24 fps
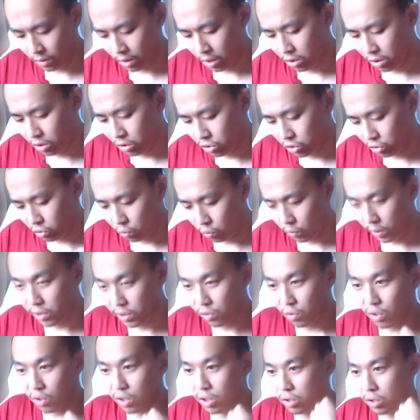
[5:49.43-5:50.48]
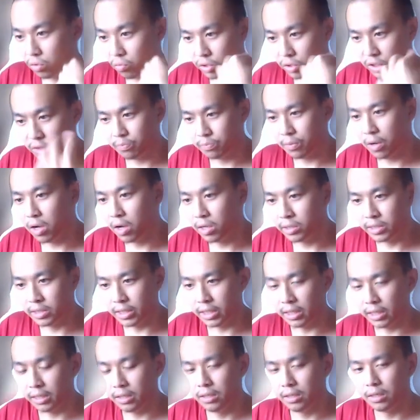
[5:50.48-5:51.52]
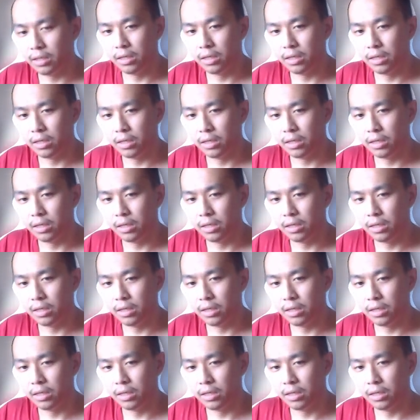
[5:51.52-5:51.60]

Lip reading: So when you're responding,